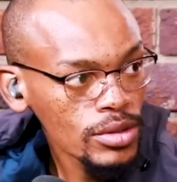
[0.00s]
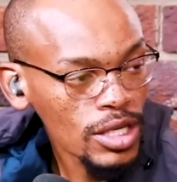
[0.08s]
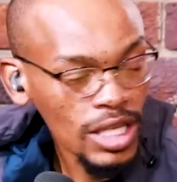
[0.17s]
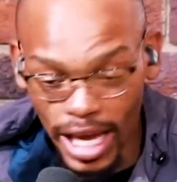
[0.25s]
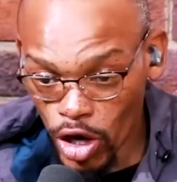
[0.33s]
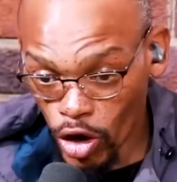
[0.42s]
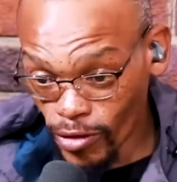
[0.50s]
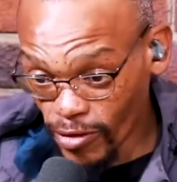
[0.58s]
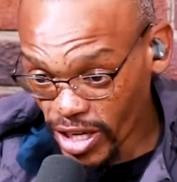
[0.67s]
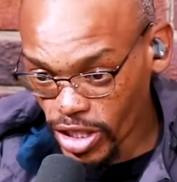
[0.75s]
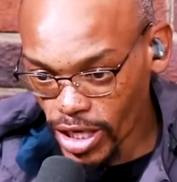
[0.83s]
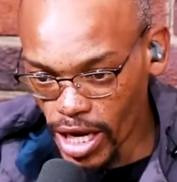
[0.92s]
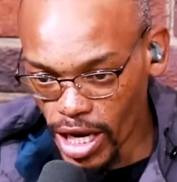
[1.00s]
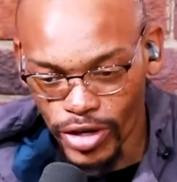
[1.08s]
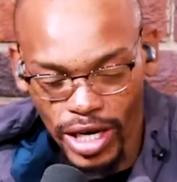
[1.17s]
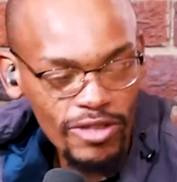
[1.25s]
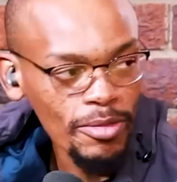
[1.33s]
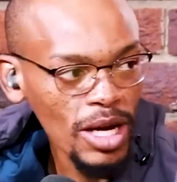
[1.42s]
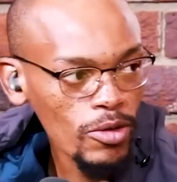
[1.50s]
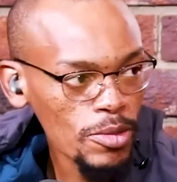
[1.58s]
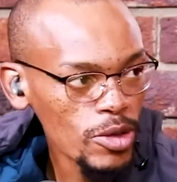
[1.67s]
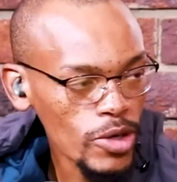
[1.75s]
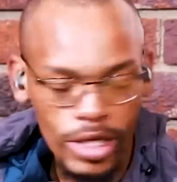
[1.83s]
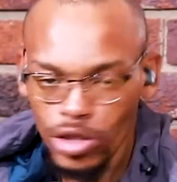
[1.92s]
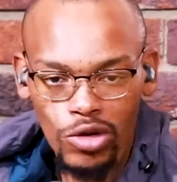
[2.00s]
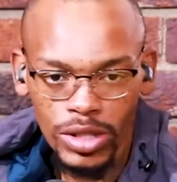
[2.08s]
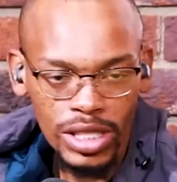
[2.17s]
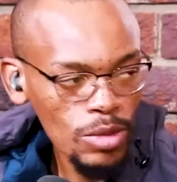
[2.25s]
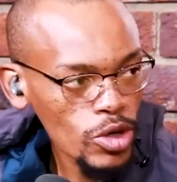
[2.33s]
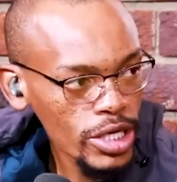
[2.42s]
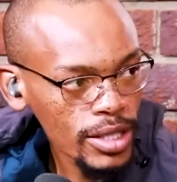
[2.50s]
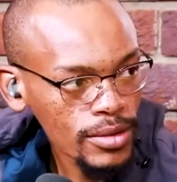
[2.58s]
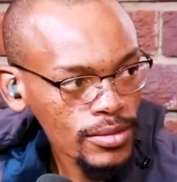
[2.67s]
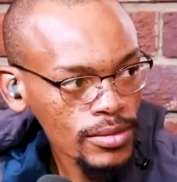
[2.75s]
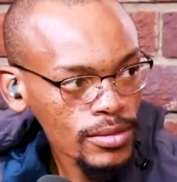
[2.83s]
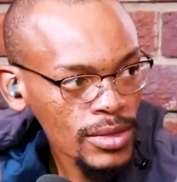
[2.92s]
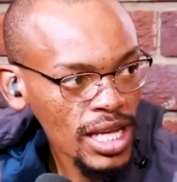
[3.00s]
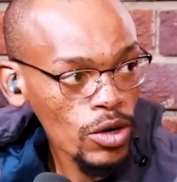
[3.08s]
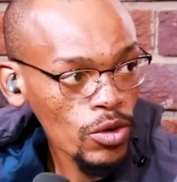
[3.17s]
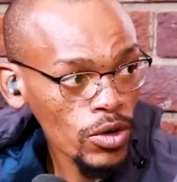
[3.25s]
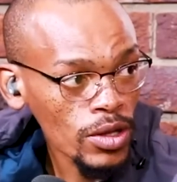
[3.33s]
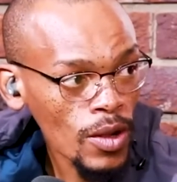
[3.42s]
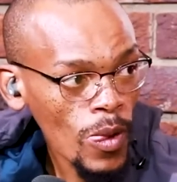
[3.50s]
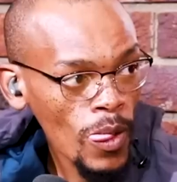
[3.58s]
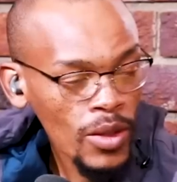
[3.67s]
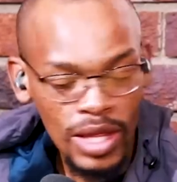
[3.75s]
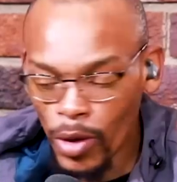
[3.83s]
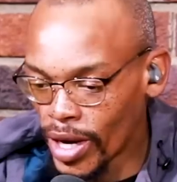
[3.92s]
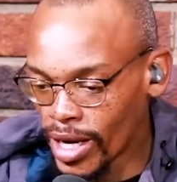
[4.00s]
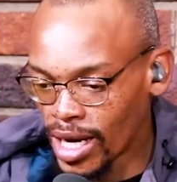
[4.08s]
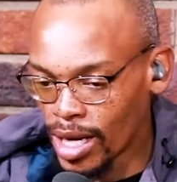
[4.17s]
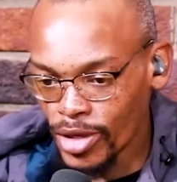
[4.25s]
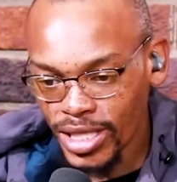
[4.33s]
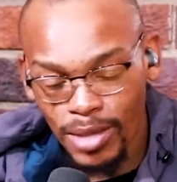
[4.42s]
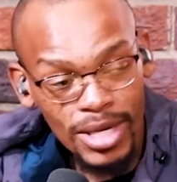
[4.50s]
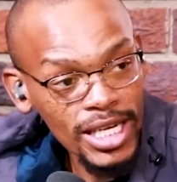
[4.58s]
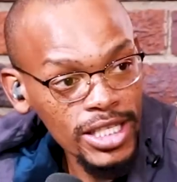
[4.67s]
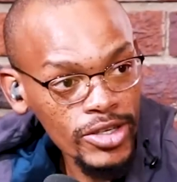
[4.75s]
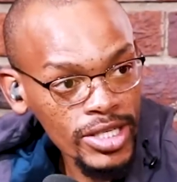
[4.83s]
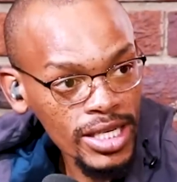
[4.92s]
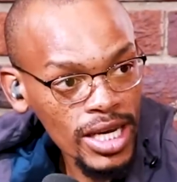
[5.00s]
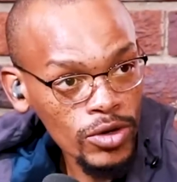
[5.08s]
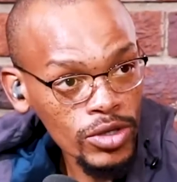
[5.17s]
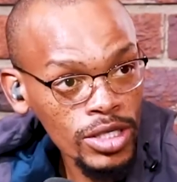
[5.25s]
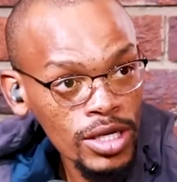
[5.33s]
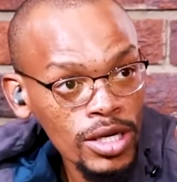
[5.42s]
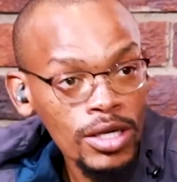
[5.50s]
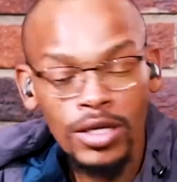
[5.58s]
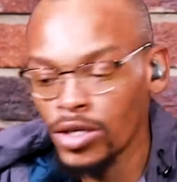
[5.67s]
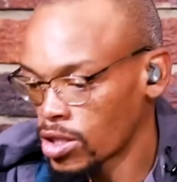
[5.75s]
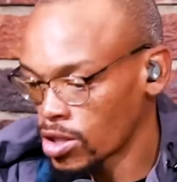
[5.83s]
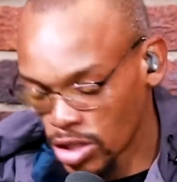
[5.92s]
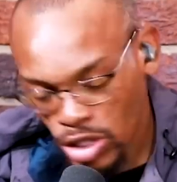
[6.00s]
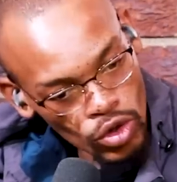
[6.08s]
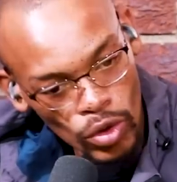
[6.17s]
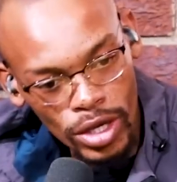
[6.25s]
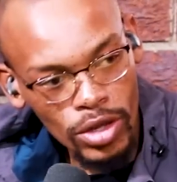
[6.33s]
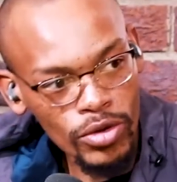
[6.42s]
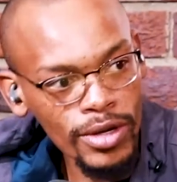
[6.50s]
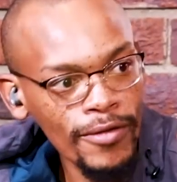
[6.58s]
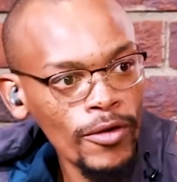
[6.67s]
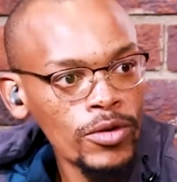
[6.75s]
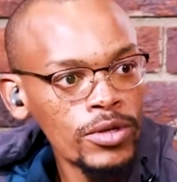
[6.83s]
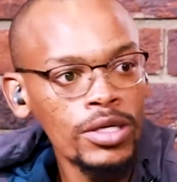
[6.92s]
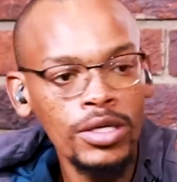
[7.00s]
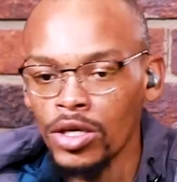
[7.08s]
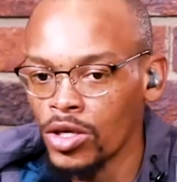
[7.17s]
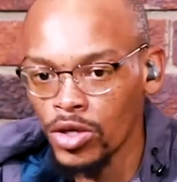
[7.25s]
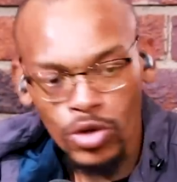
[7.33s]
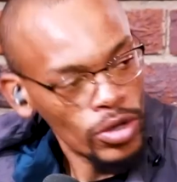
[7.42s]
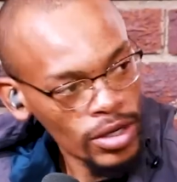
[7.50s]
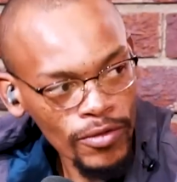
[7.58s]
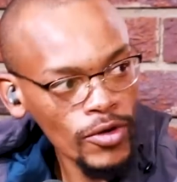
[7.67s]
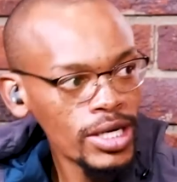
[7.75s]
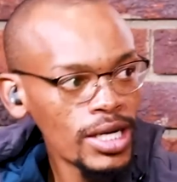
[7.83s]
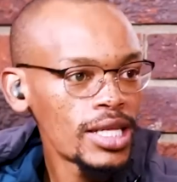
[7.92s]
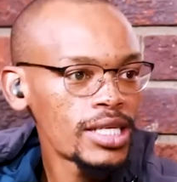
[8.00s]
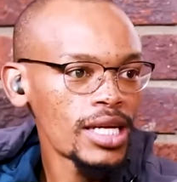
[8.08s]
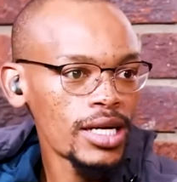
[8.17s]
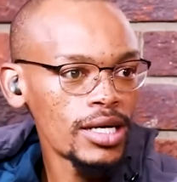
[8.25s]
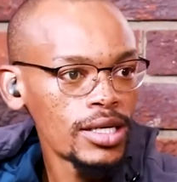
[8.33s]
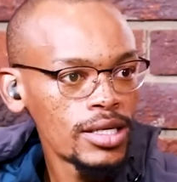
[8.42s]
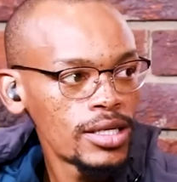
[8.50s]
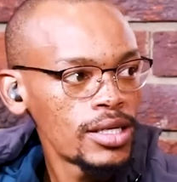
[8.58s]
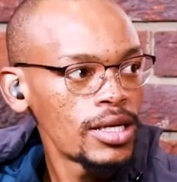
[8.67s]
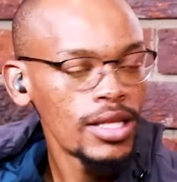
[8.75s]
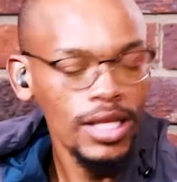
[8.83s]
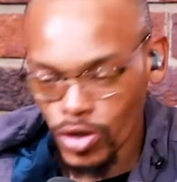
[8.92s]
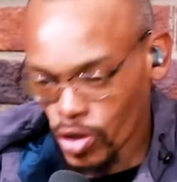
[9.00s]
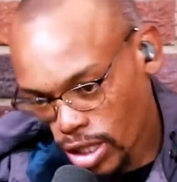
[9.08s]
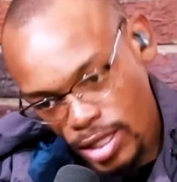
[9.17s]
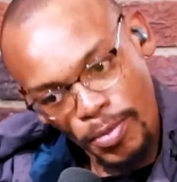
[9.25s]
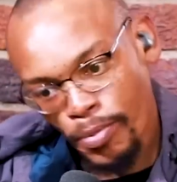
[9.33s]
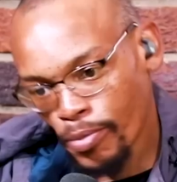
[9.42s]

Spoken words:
Like conventionally attractive black women working. You don't see them working at all. They're waking up on some Nigerian's couch, scrolling through their phone, looking for another sucker that's going to